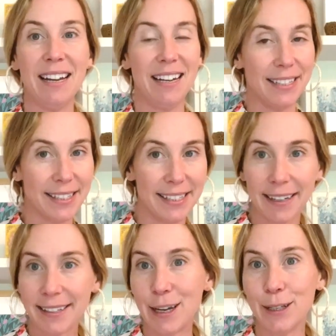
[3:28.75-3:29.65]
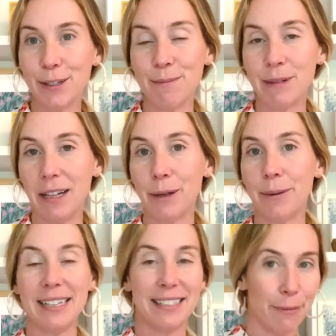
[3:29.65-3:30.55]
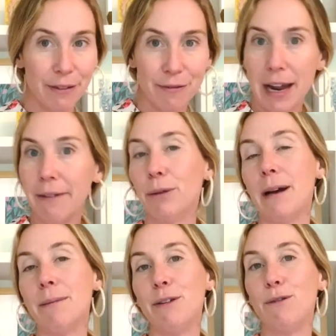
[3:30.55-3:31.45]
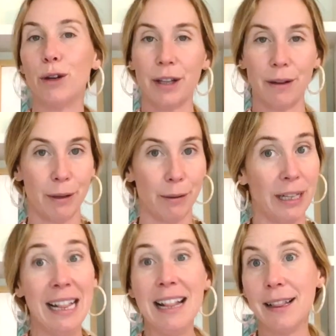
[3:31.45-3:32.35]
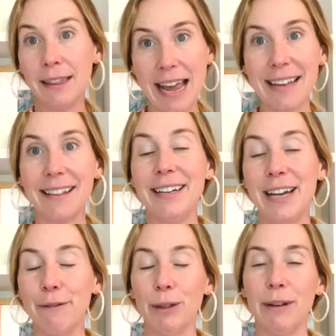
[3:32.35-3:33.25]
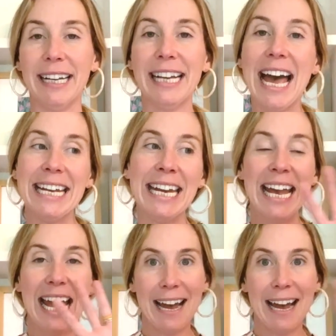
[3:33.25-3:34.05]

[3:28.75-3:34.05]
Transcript: in 6 custom colorways that we've never run before that we will likely never run again.